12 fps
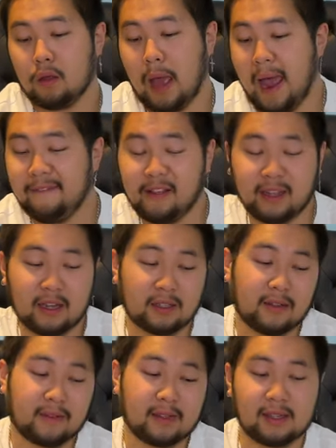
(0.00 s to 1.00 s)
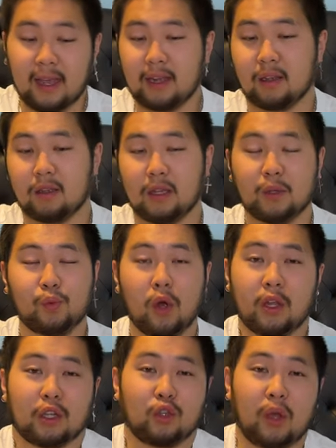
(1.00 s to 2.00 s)
I have nothing else left to say. This
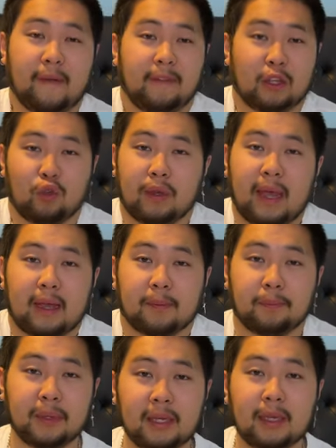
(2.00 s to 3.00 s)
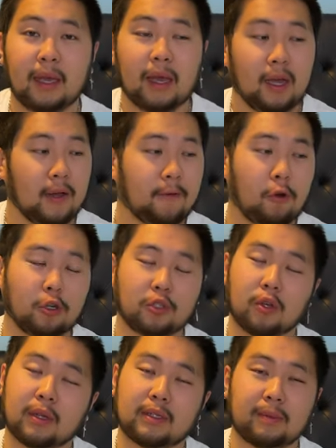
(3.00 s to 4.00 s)
product, I feel like you can't compete. Of course,
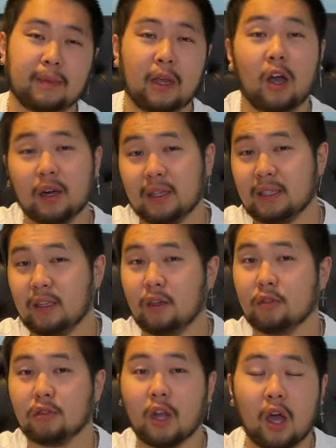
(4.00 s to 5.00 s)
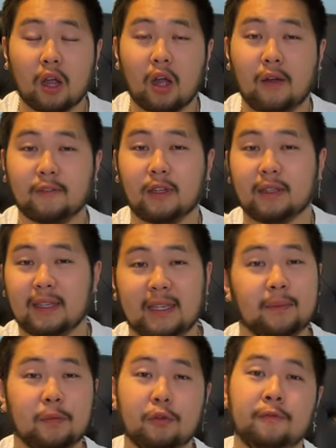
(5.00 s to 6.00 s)
there's going to be all these little knockoffs on
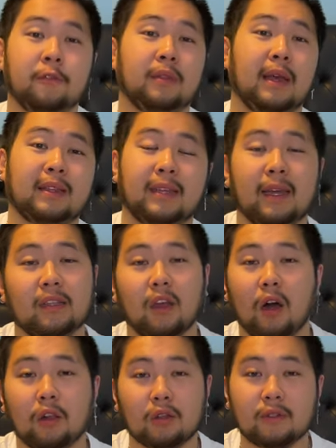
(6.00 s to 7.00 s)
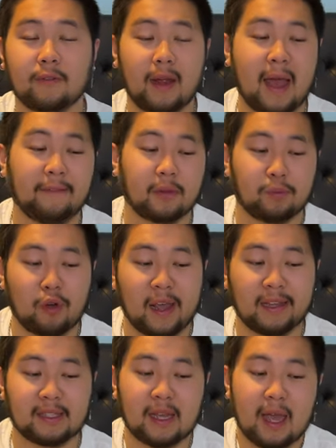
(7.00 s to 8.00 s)
Temu for like $10 for half the
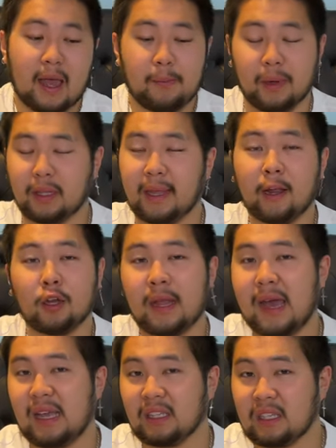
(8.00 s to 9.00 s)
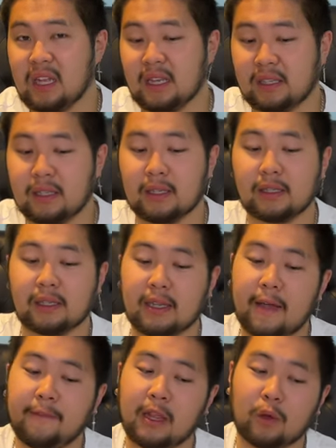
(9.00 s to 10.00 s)
price, but they are not as good as this. Because
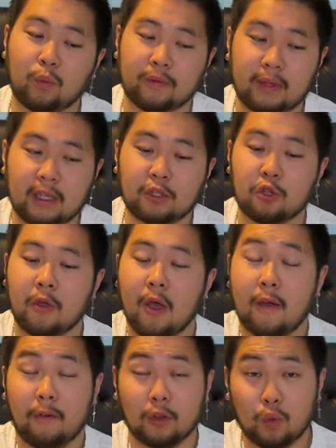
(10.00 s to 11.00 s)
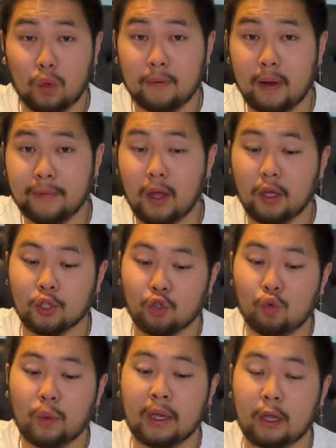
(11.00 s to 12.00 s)
I feel like with this, for $25,
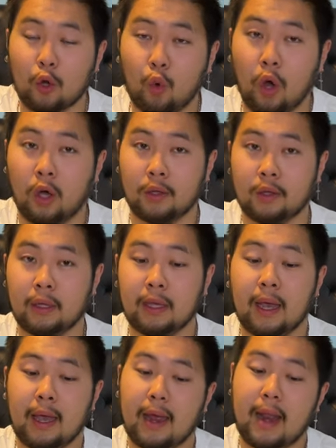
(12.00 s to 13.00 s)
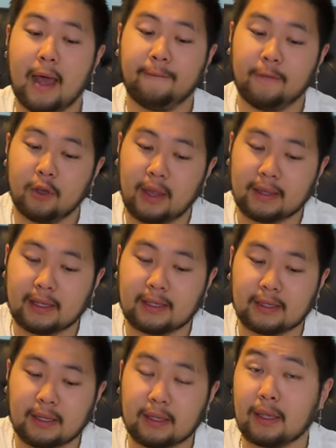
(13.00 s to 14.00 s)
you get quality, and I feel like this
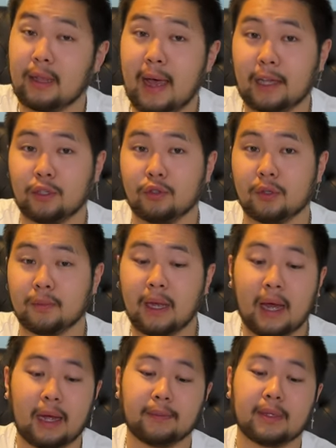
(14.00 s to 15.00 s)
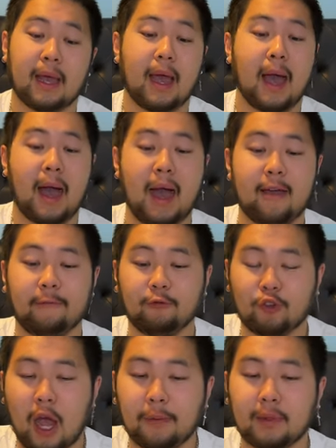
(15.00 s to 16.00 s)
is going to last you some time. I have
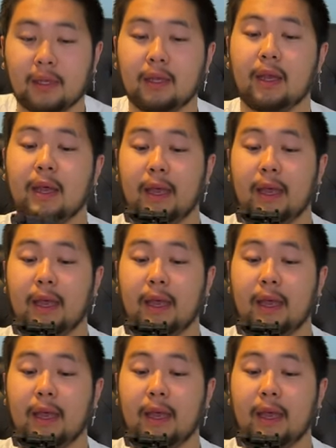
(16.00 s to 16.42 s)
dropped it.